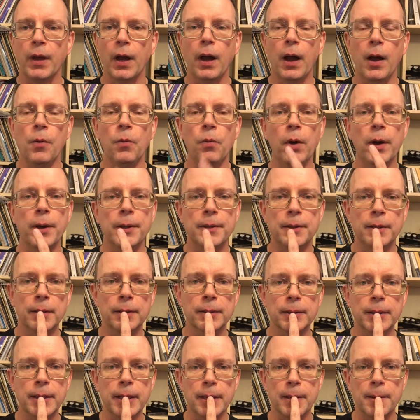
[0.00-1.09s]
I want the
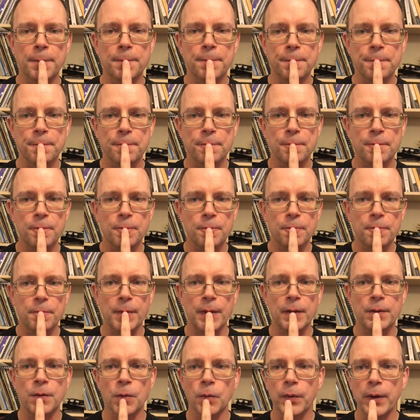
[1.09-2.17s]
lip,
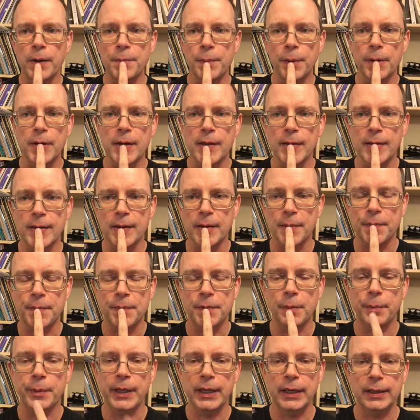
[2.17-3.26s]
the red part of the lip,
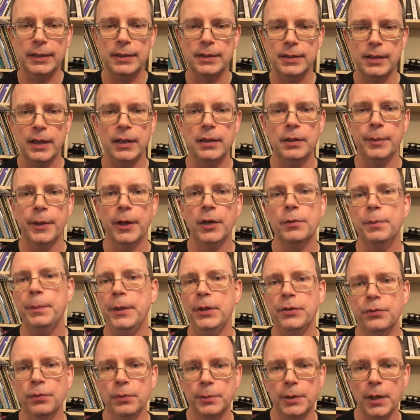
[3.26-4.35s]
to be inside the
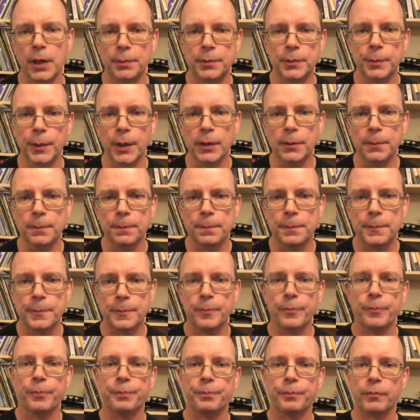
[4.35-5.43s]
mouthpiece from top to bottom.
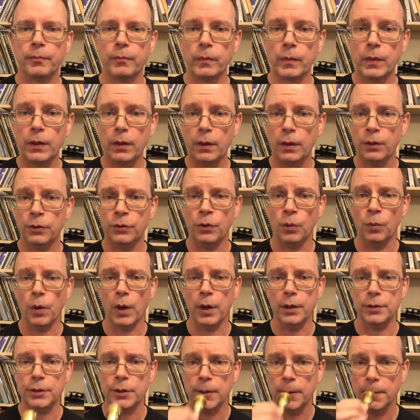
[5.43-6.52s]
So
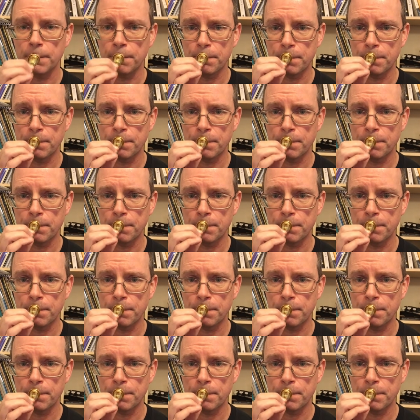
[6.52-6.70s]
watch.